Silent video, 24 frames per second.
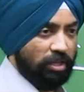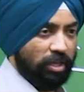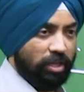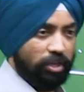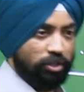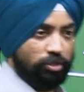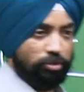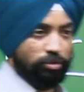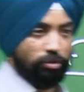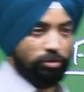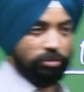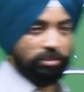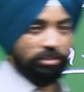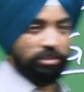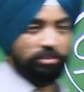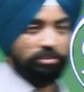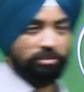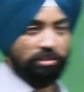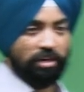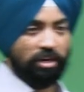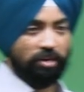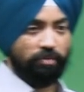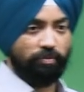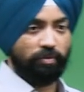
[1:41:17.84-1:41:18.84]
the resource is
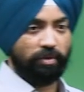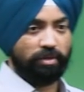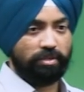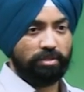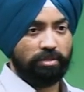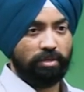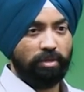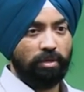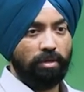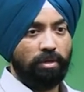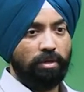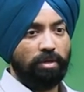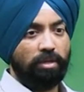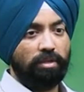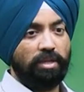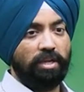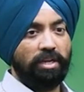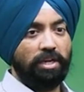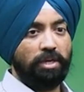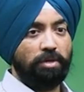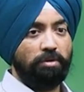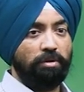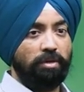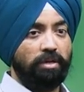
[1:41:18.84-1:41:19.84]
not fixed,
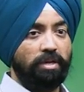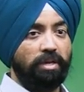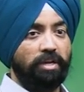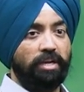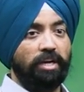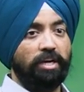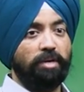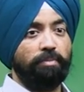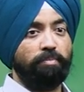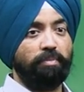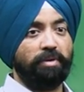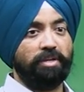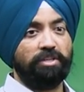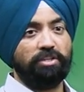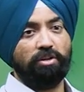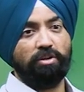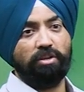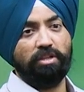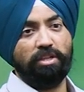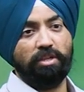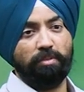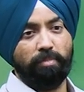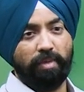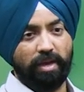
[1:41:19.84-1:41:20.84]
then it will create pressure
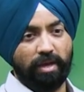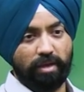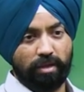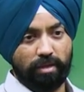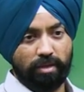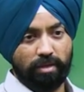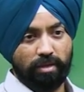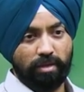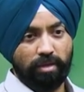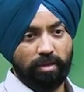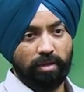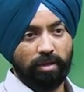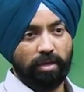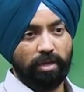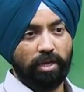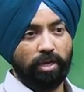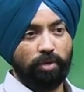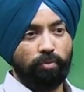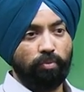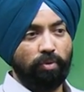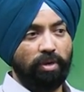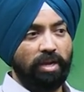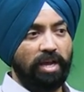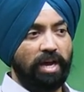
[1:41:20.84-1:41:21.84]
on the bank.
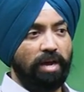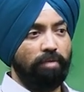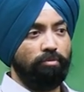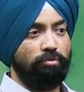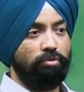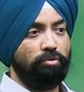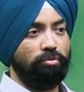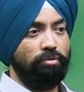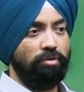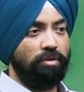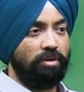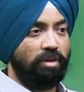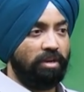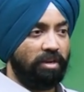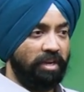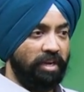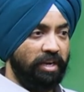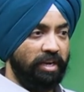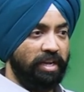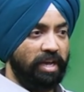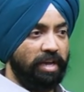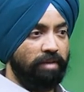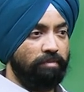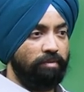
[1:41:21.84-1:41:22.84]
It will have to
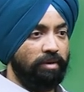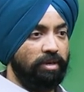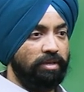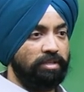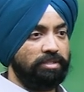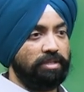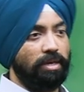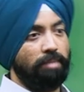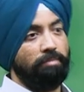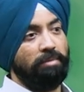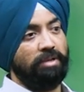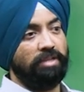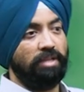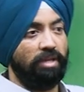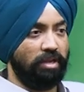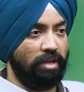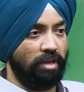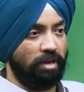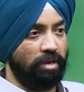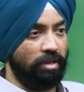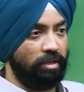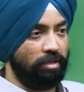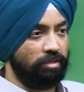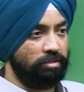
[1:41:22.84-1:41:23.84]
re-divert some other
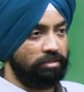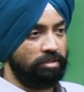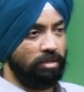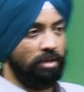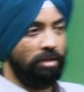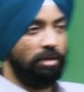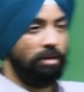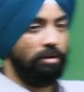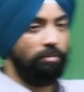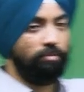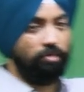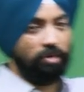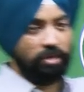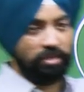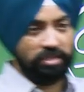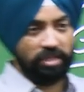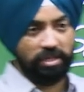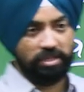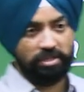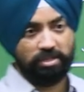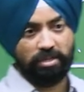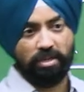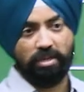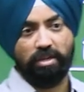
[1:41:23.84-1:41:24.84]
earnings for
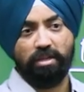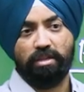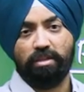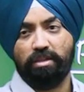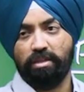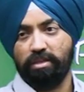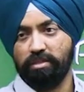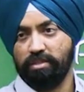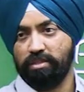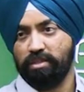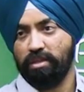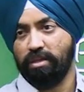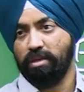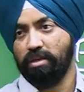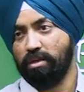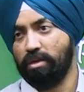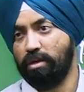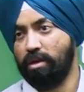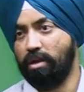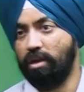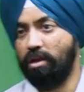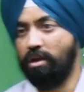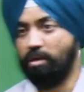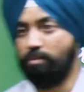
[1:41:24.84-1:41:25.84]
sustaining this
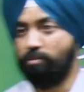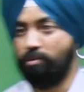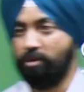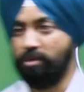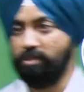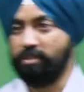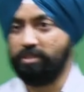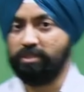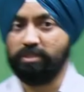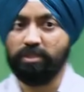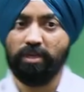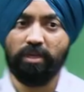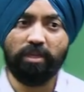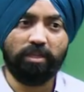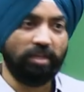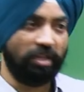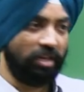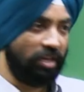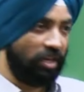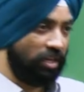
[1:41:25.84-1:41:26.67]
green deposit. The